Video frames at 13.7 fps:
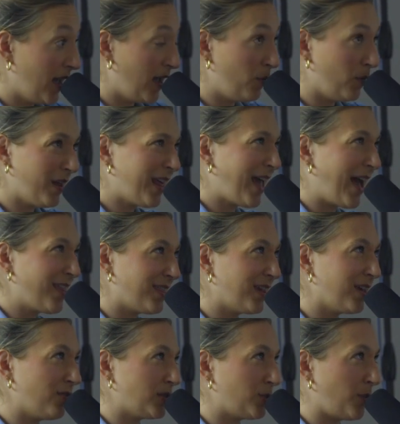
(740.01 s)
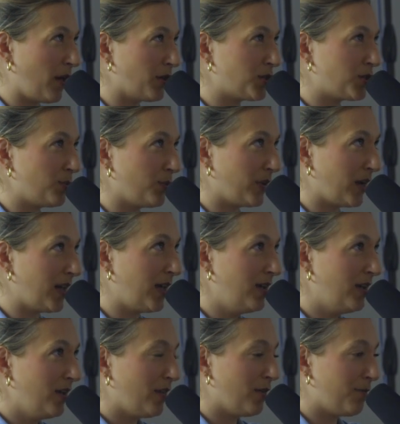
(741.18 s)
It really, I think if it's polished and pretty,
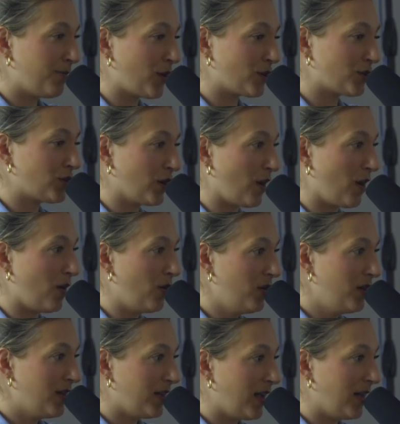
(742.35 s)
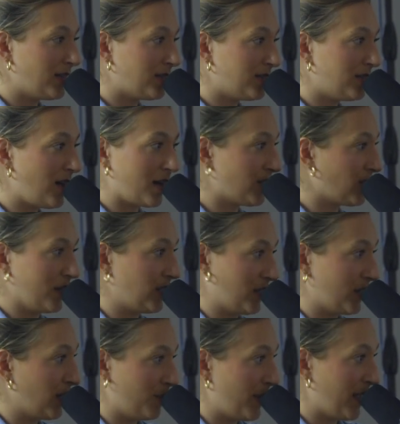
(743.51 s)
the first go, it's not as good as it
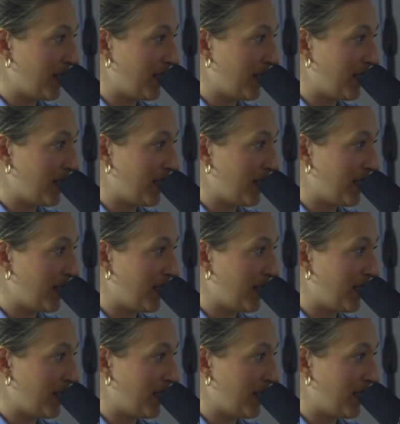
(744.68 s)
could be.